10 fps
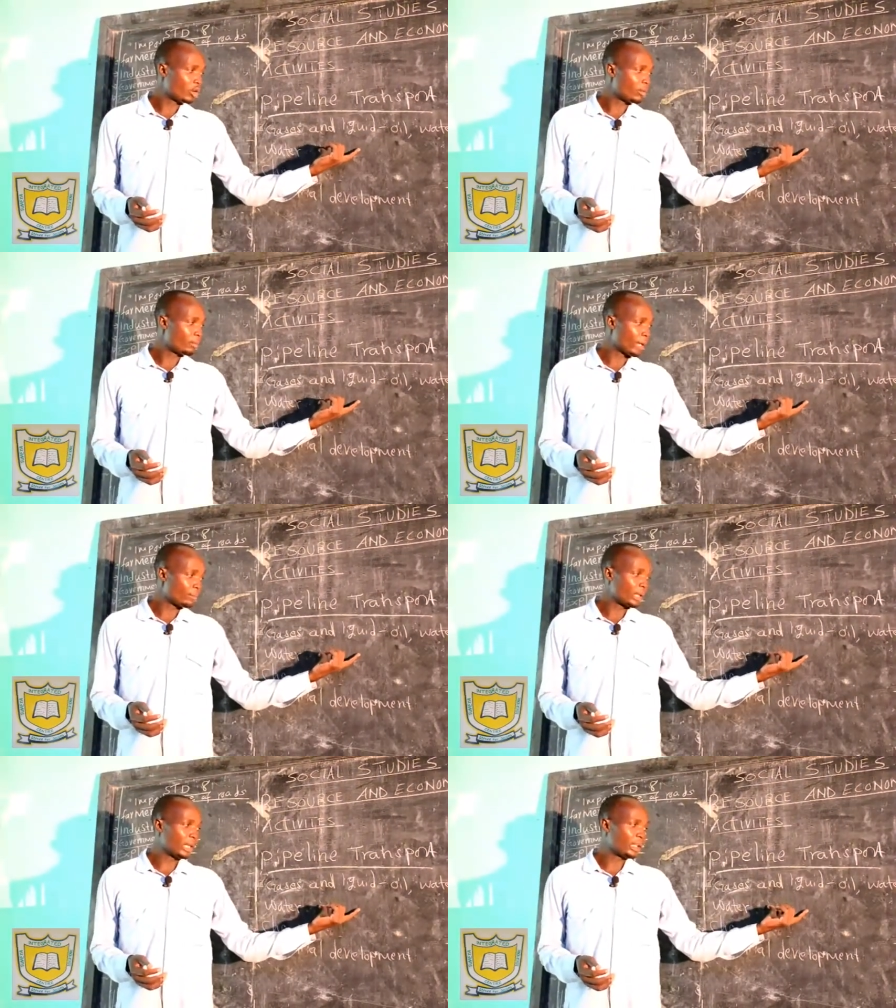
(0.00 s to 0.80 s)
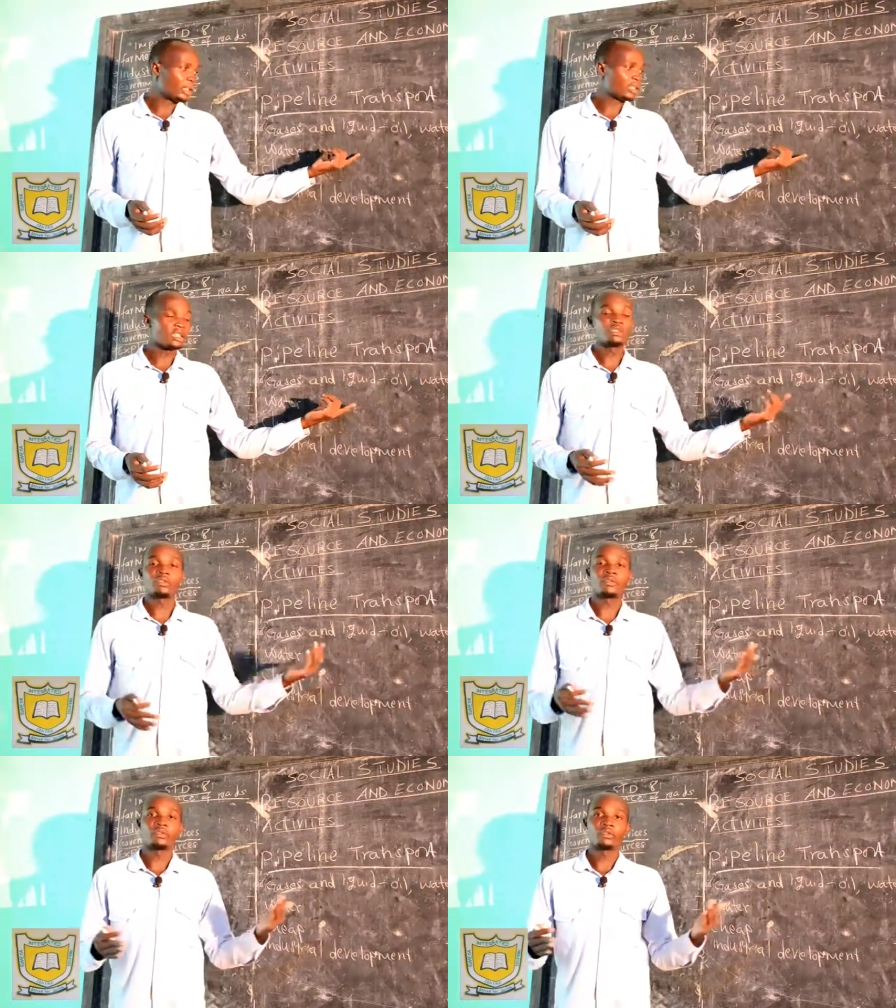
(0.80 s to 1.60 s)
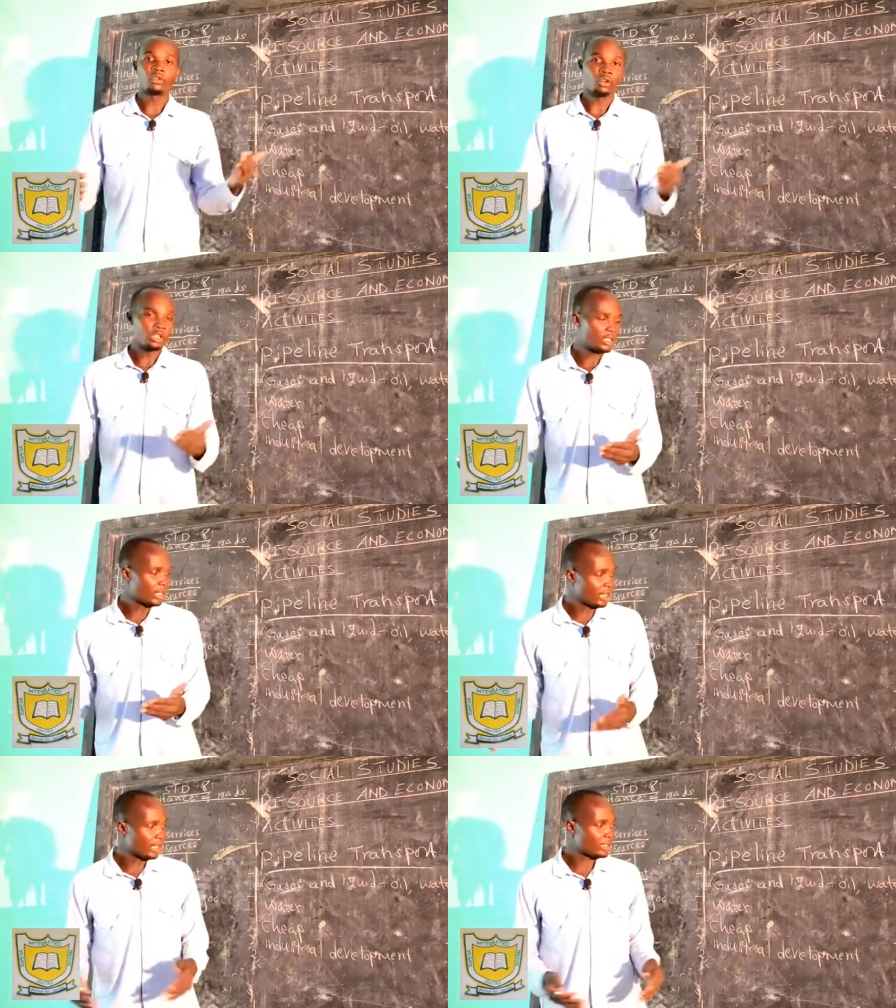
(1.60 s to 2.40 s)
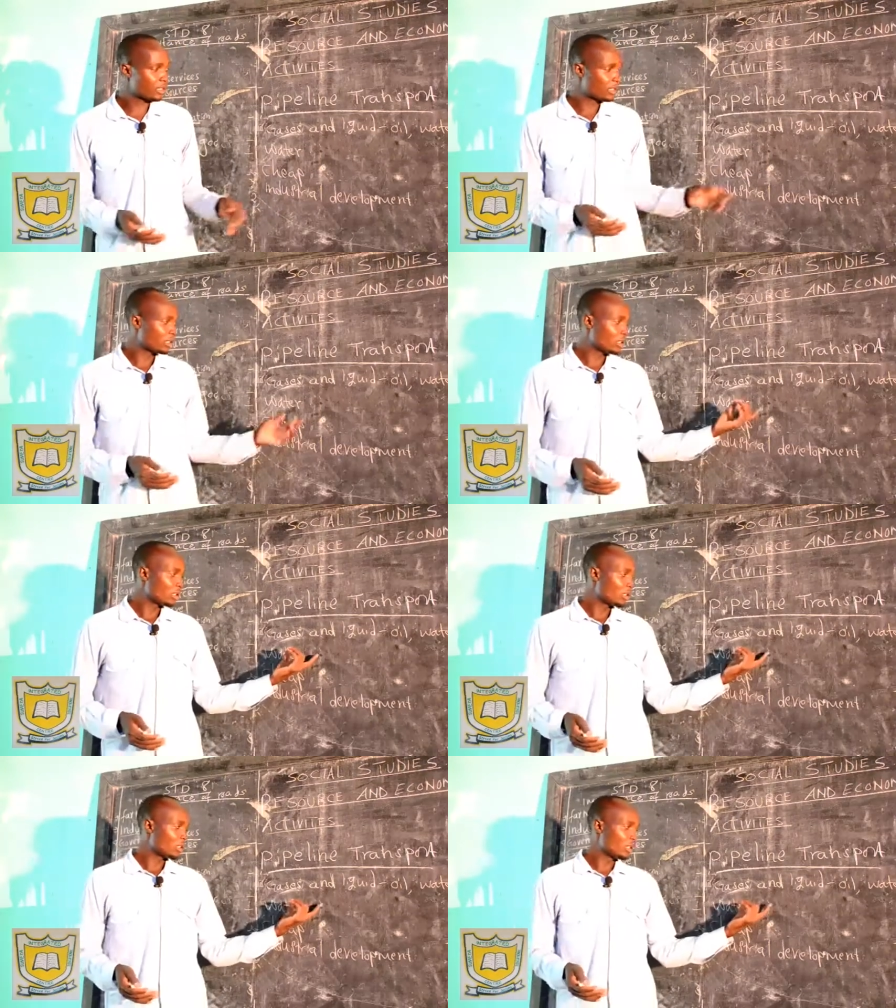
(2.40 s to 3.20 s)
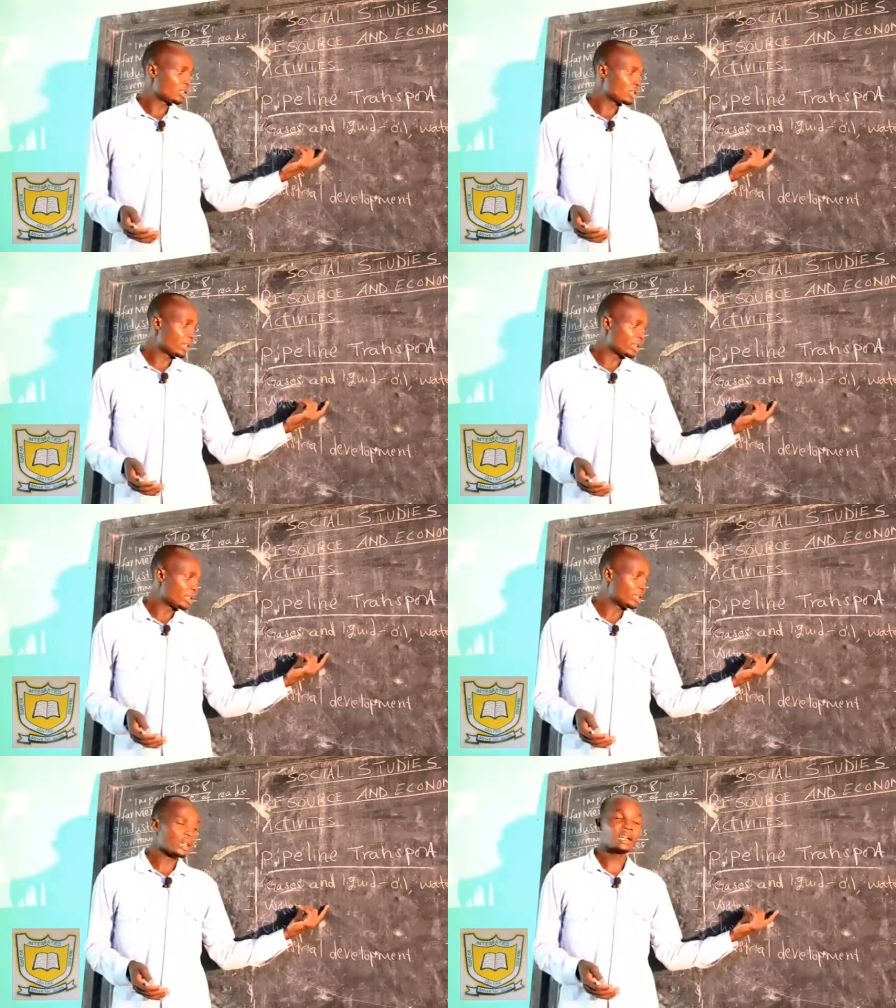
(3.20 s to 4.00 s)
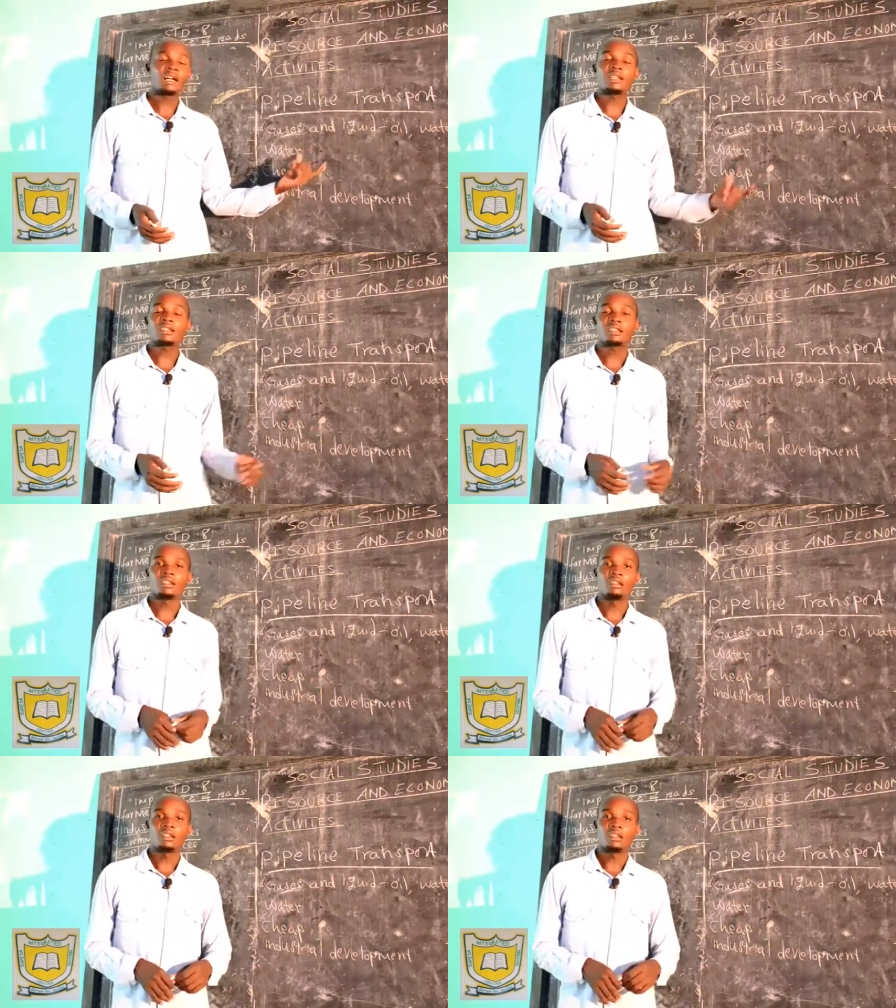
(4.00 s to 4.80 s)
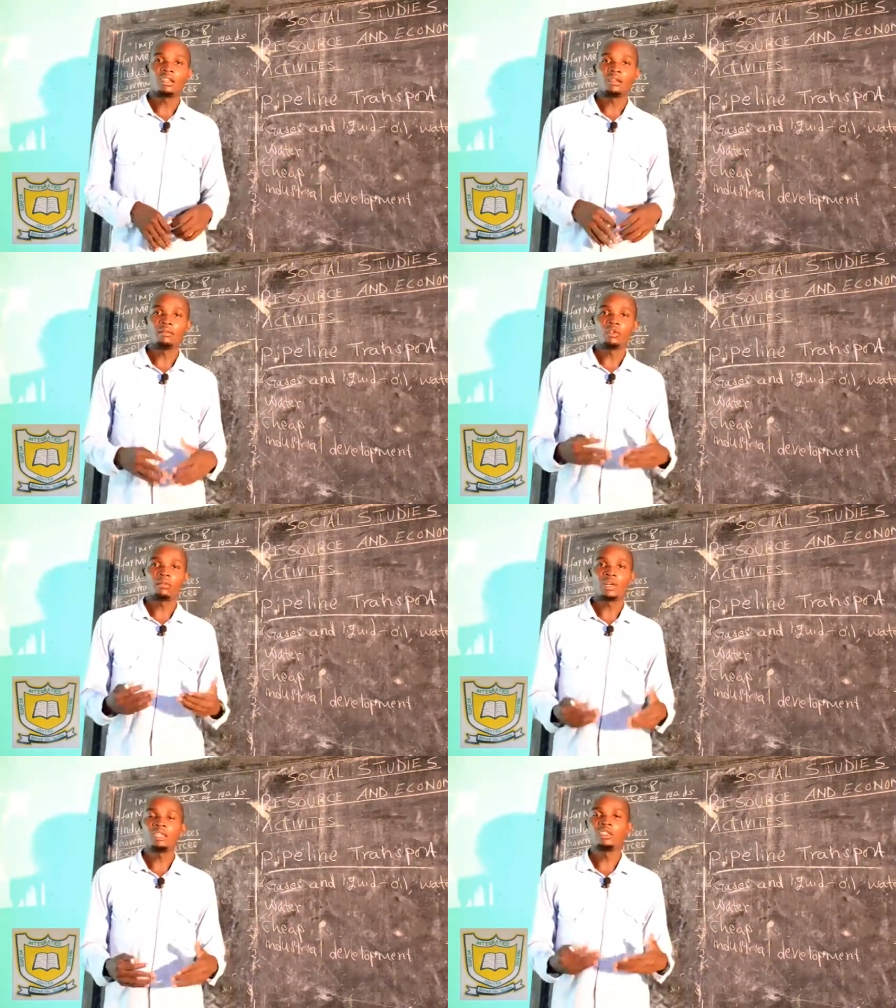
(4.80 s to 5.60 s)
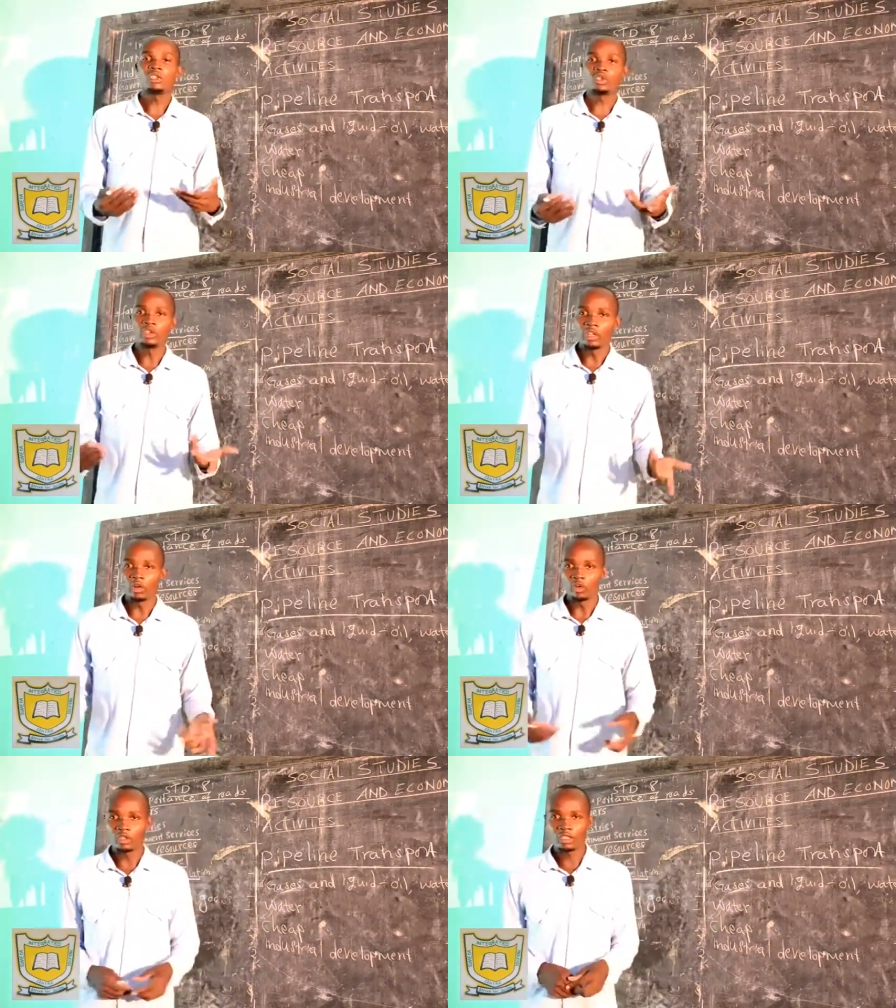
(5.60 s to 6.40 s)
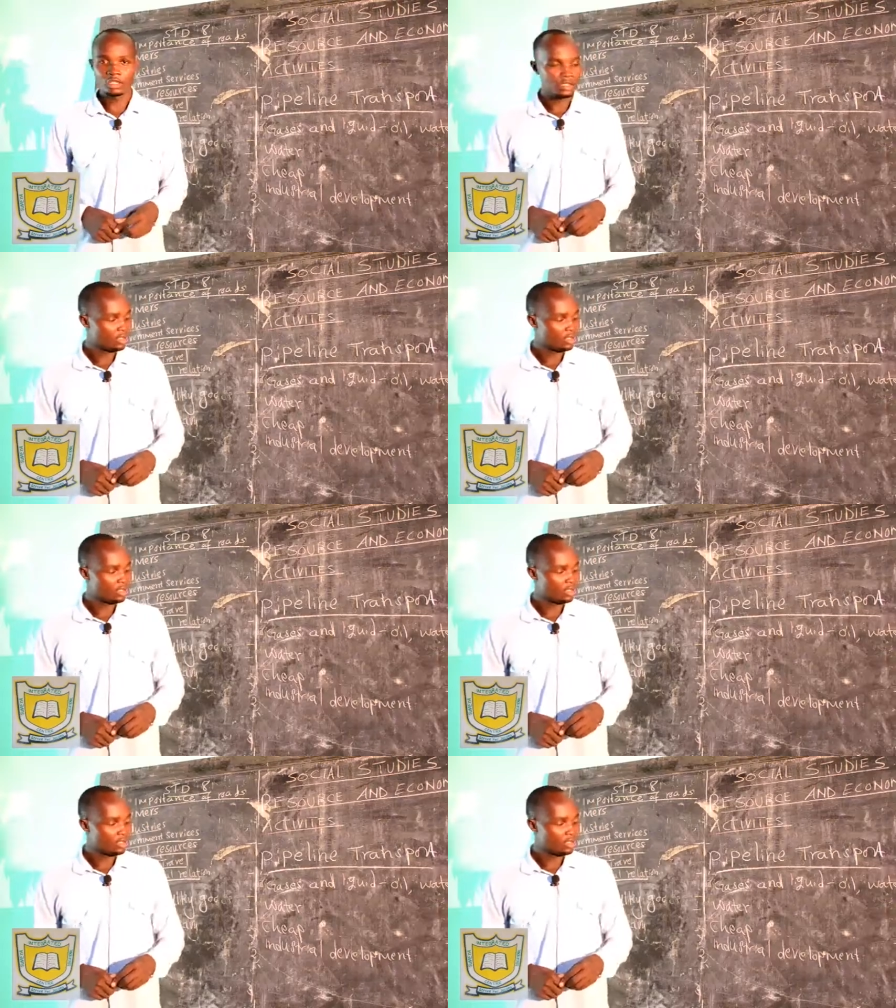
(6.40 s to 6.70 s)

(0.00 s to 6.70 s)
pipeline instead of oil tankers is that the tankers, they normally destroy the roads.